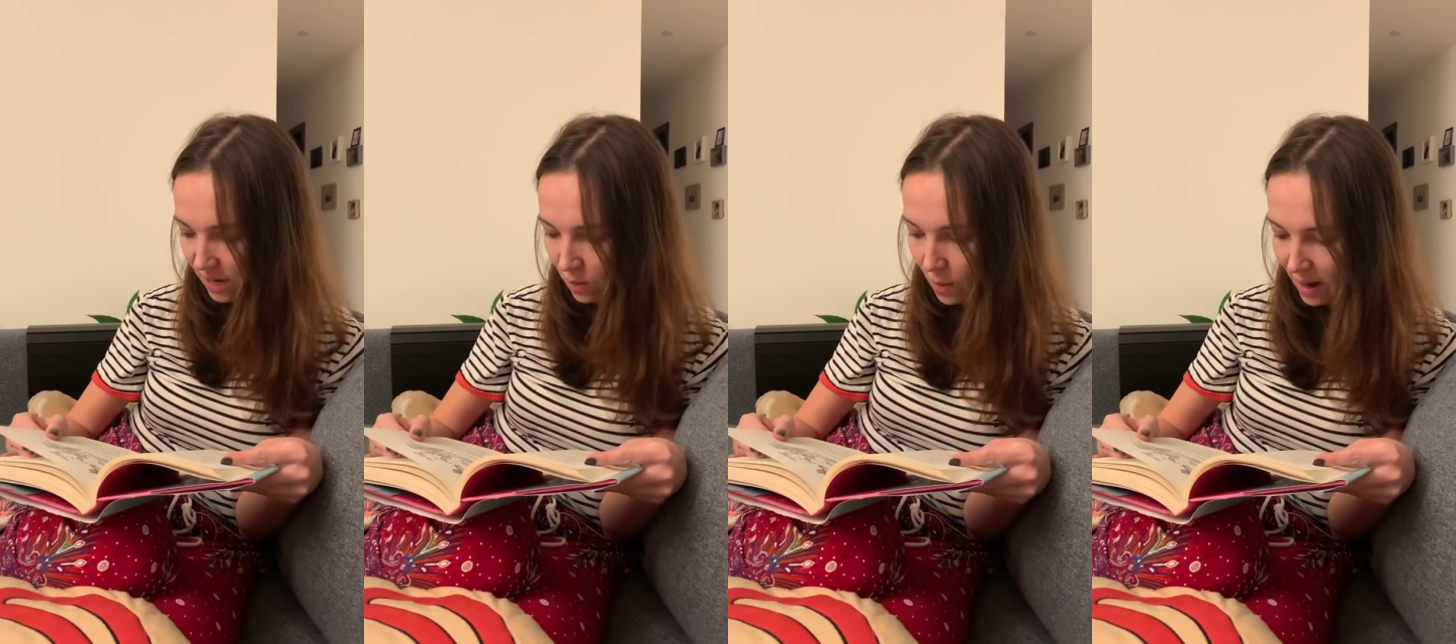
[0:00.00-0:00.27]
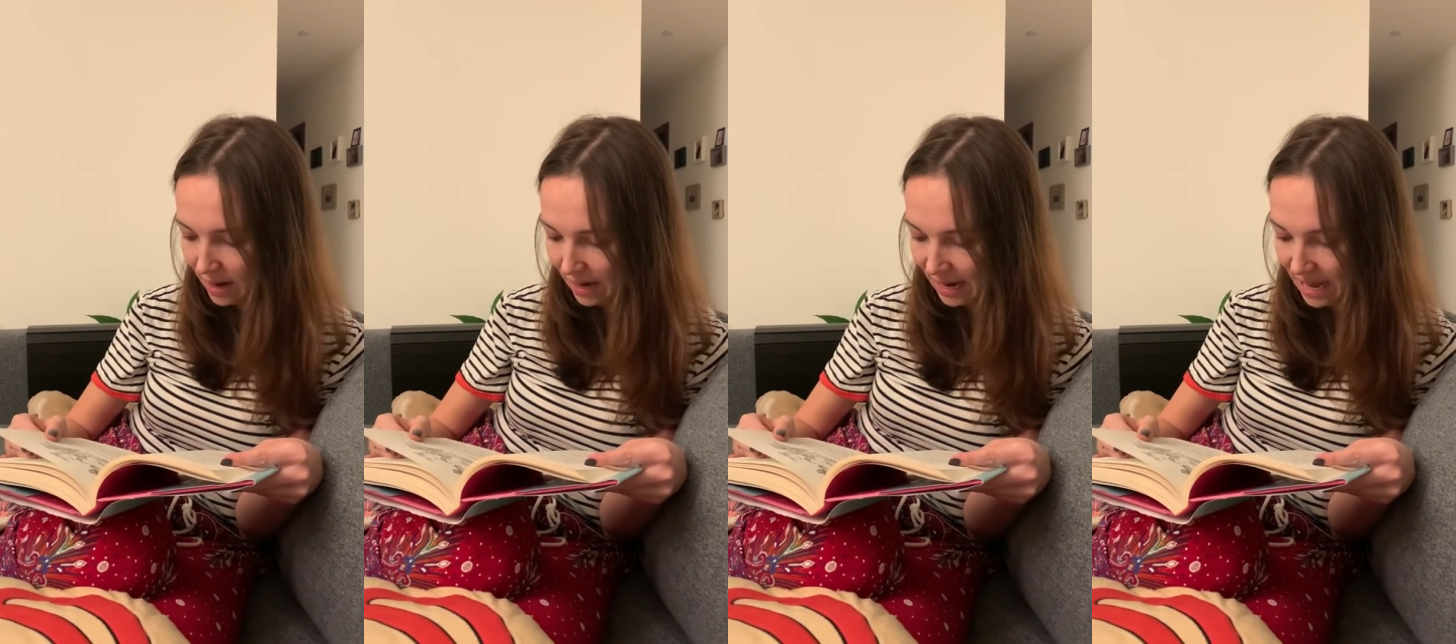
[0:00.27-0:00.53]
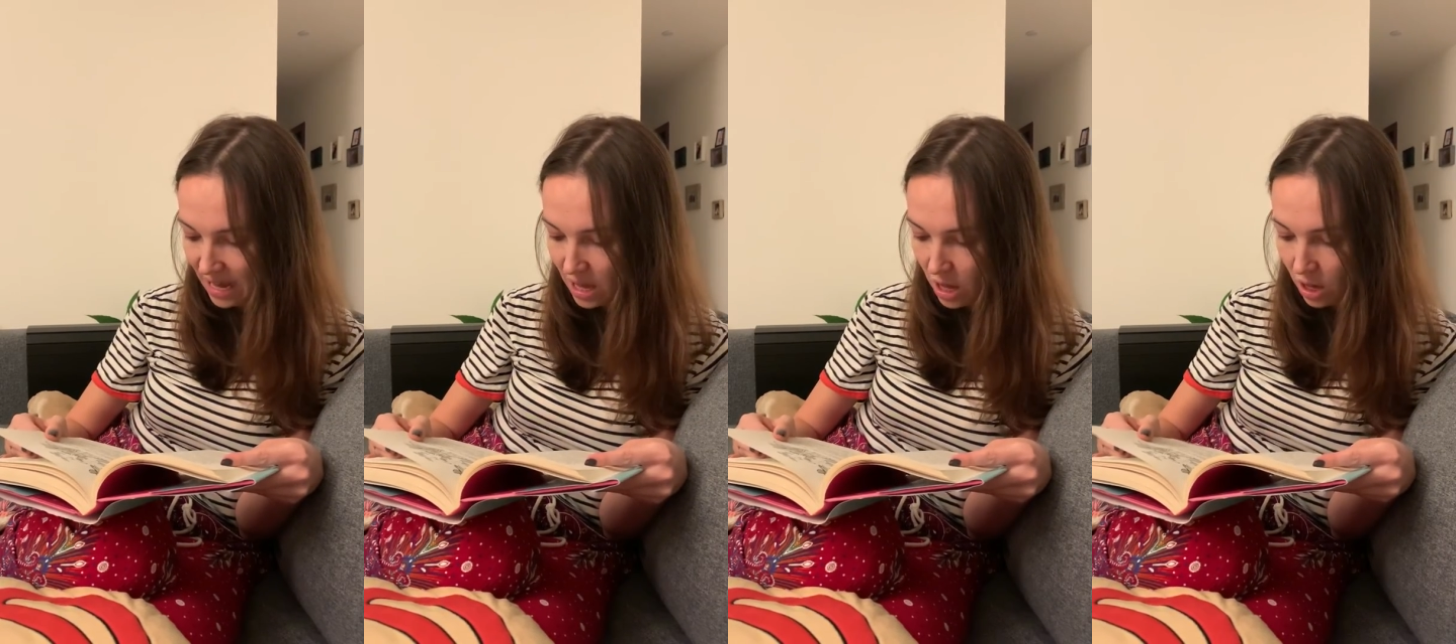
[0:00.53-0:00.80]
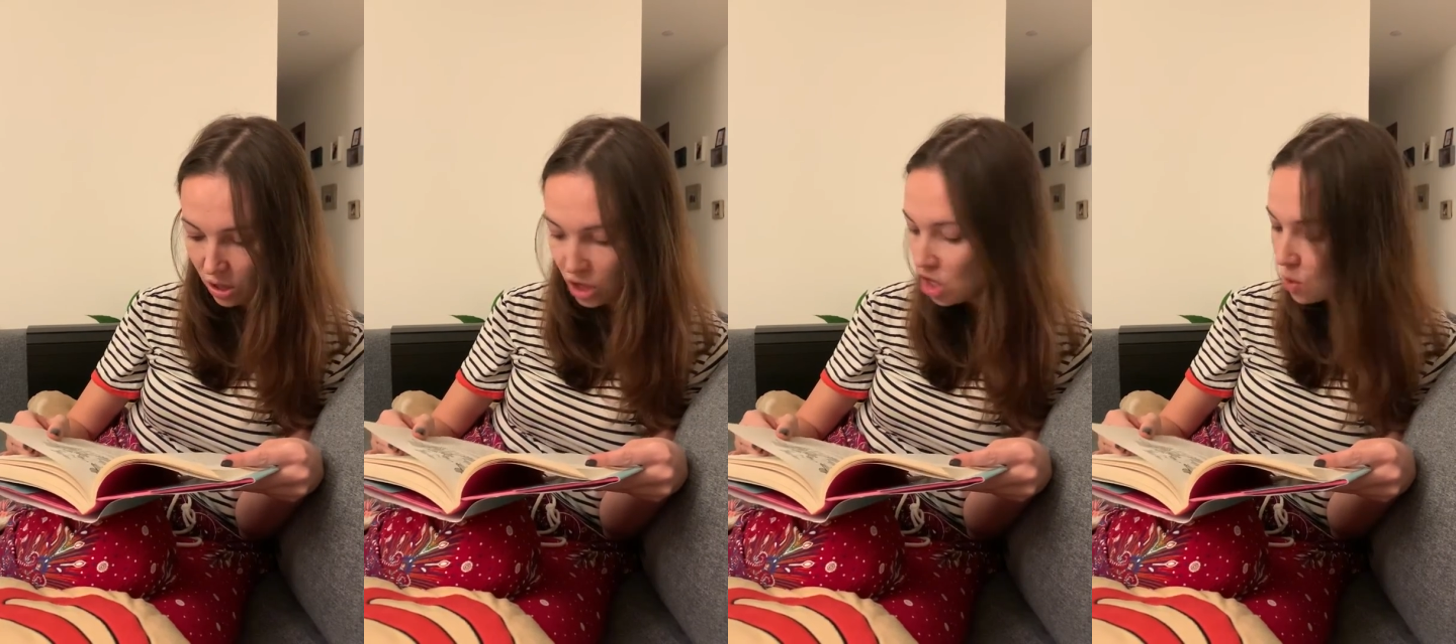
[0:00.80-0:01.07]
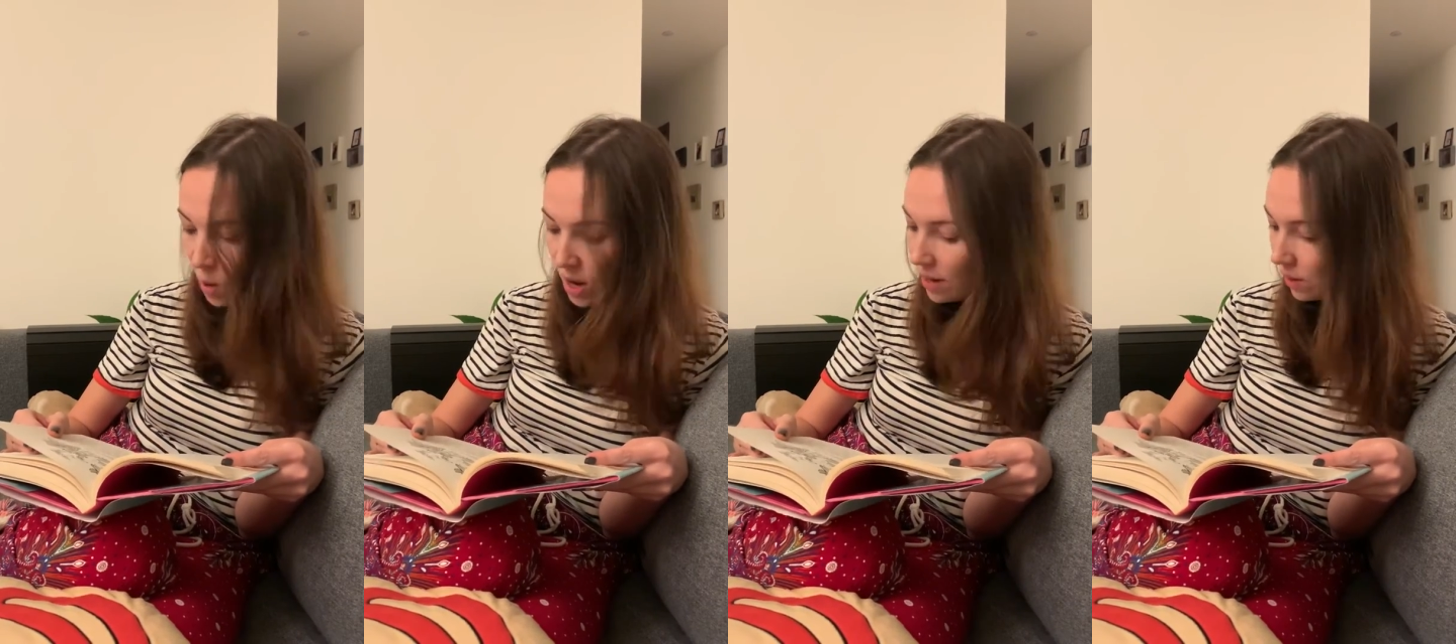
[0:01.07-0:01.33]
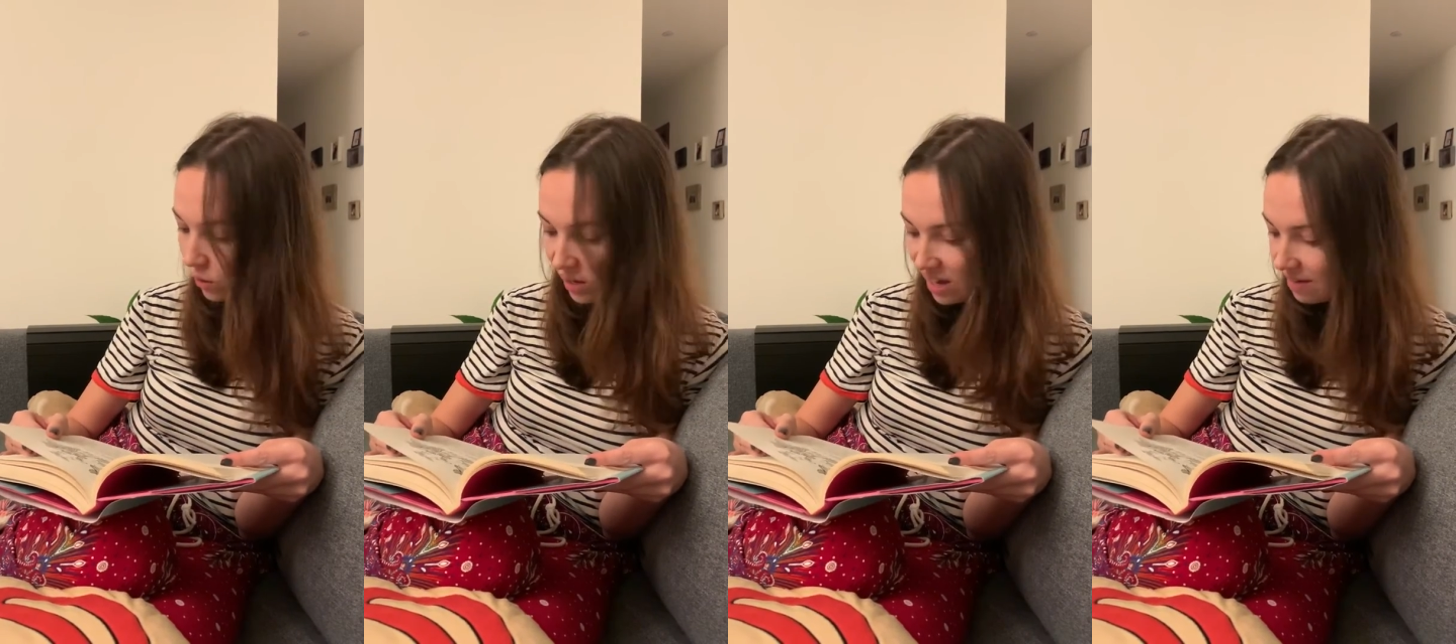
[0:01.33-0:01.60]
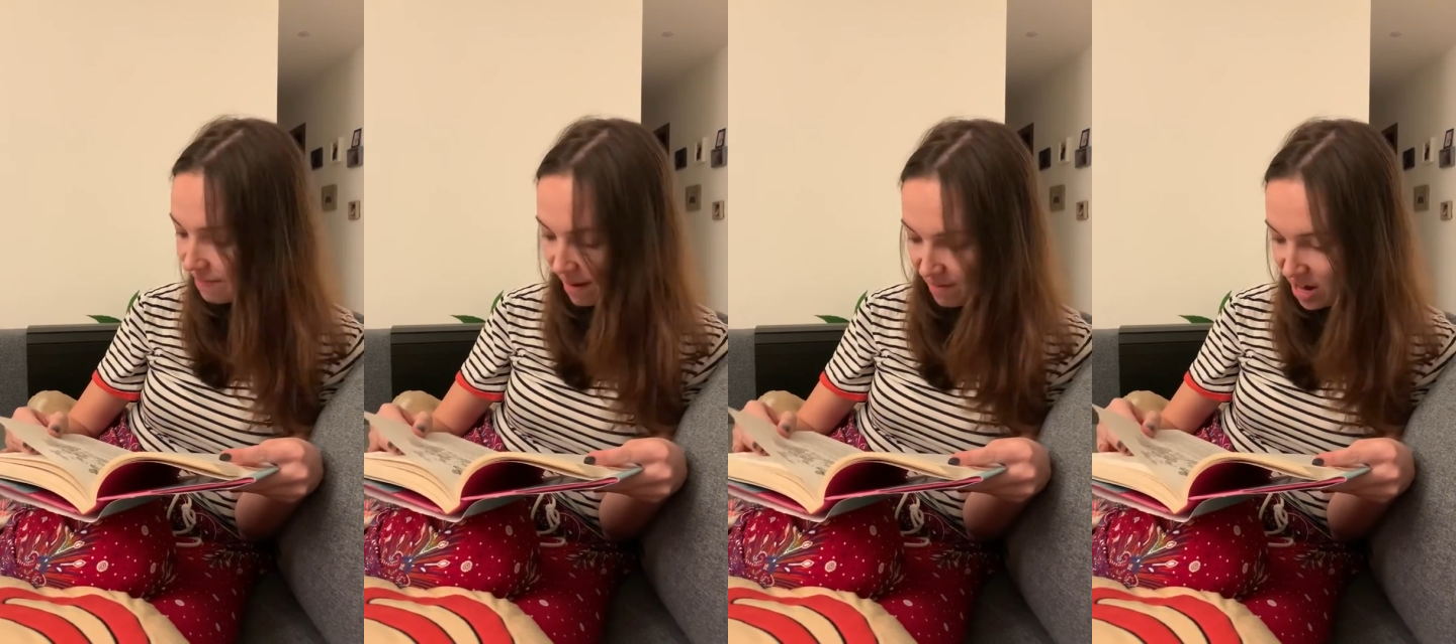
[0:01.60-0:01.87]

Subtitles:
quietly, "that you weren't looking very